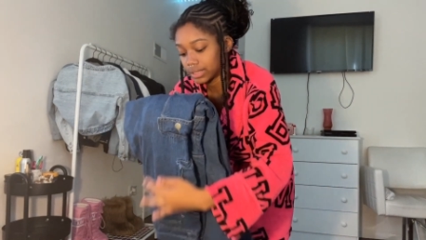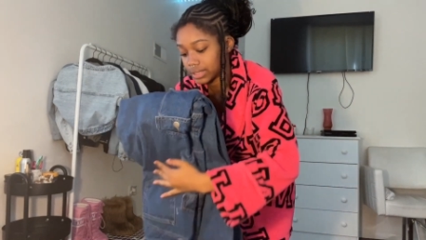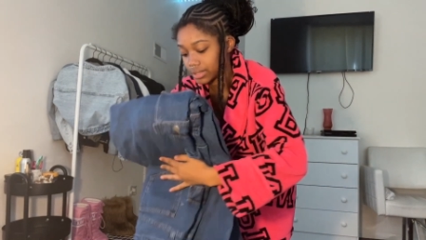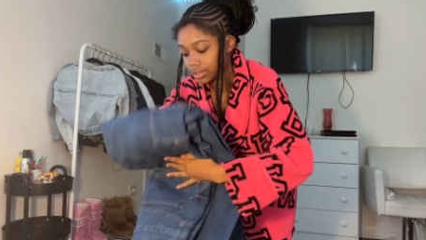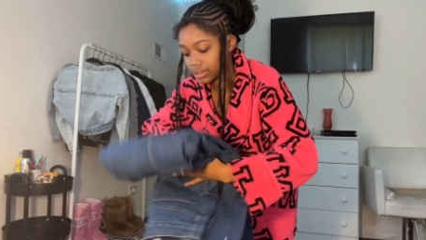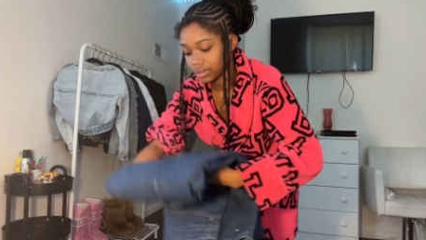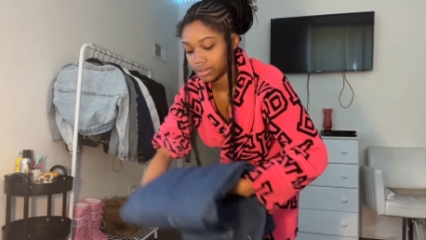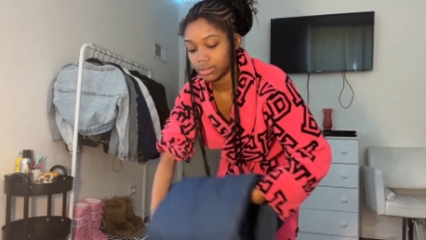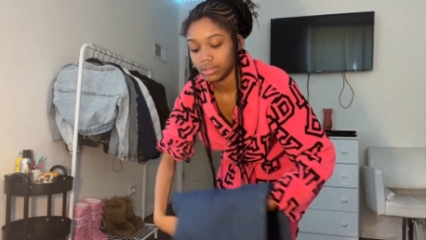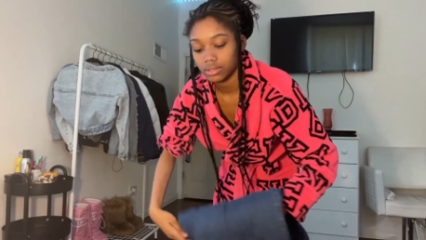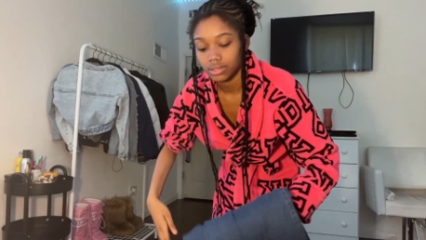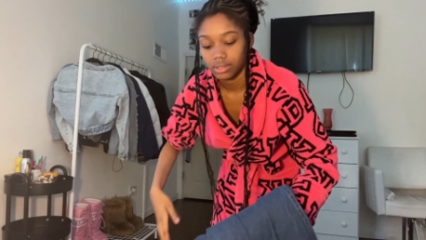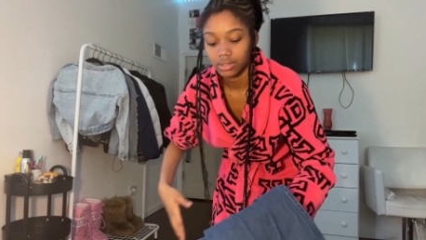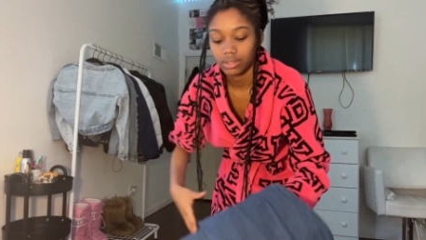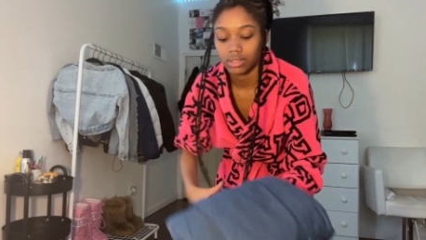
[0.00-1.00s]
say.
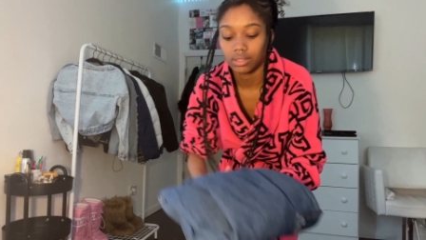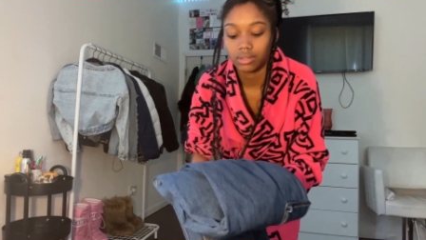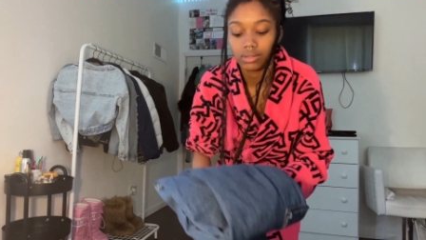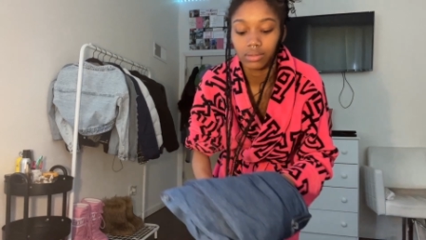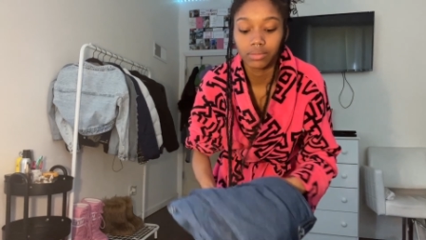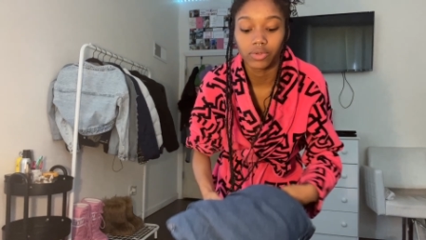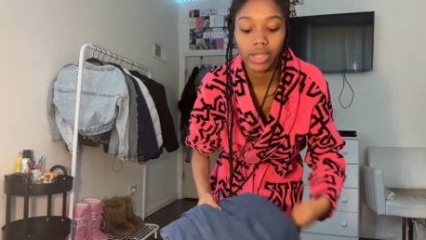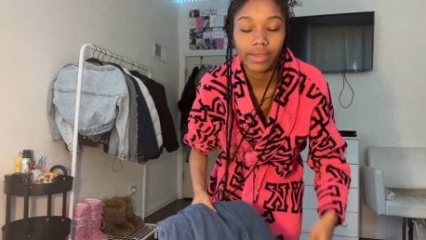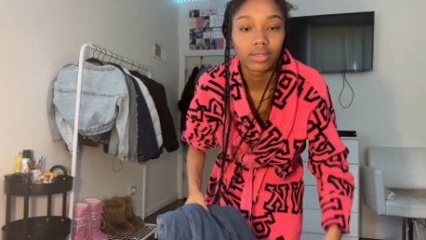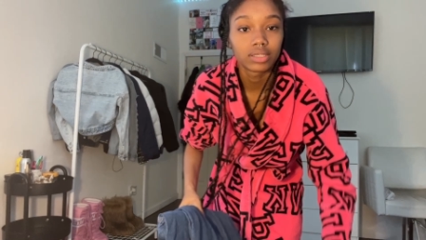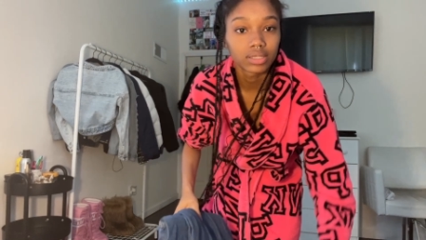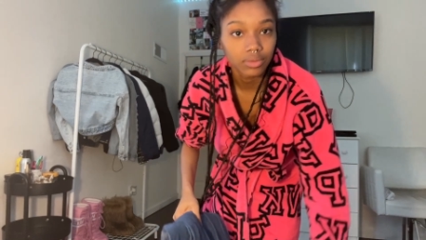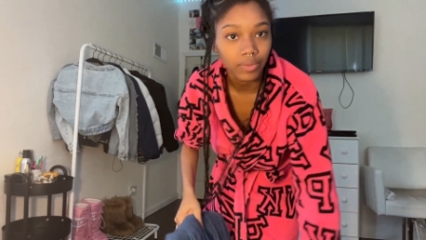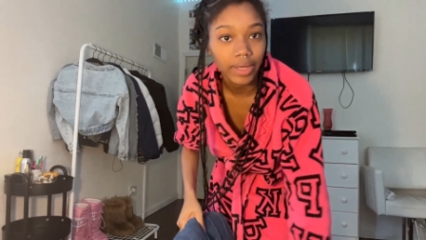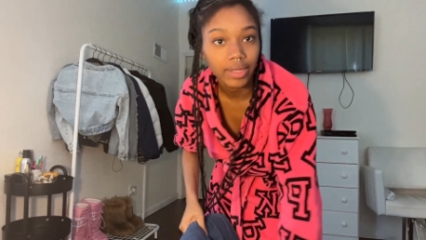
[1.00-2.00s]
I'm gaining
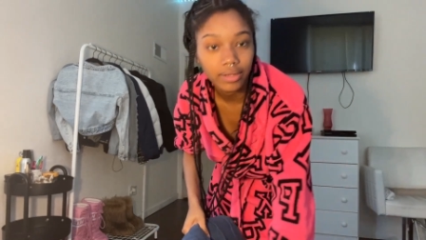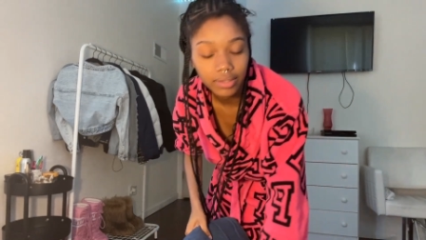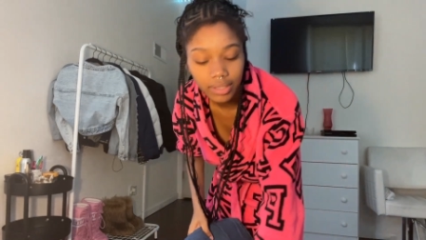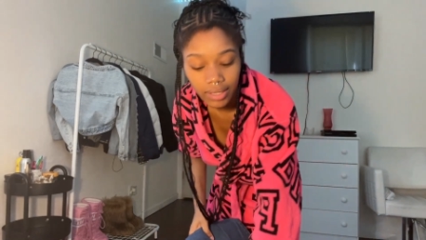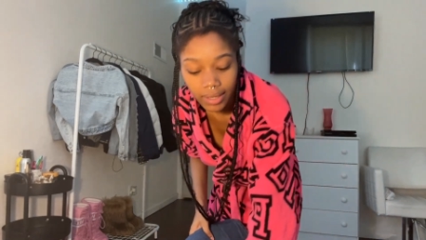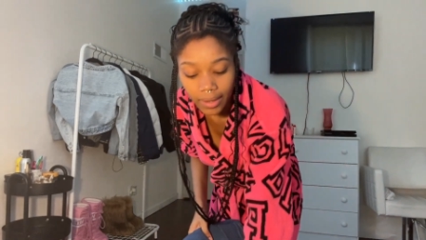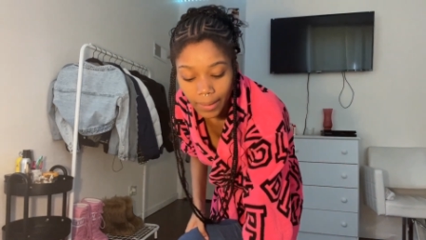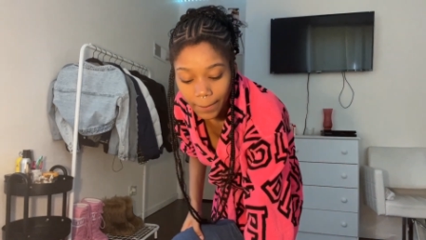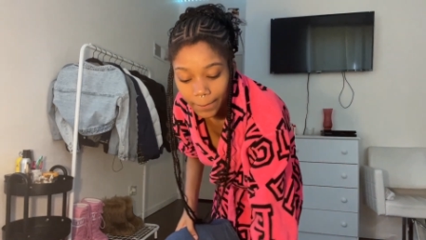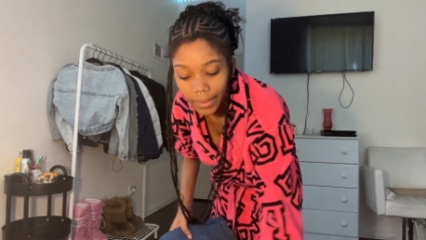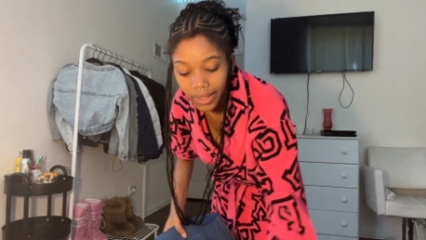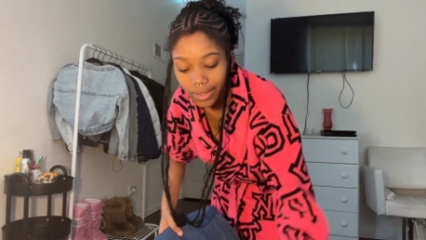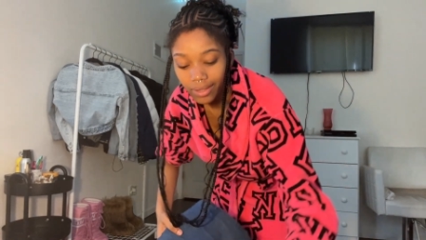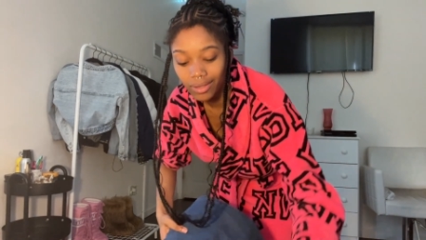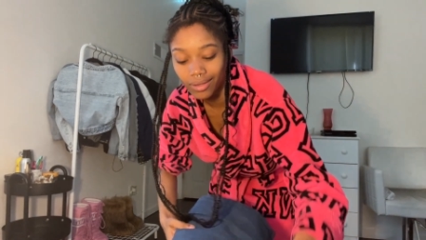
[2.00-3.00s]
some weight.
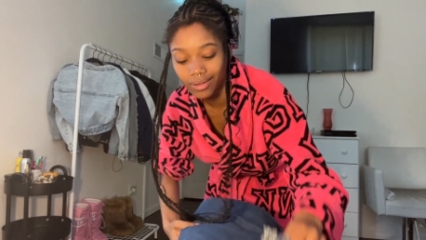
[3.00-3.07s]
But,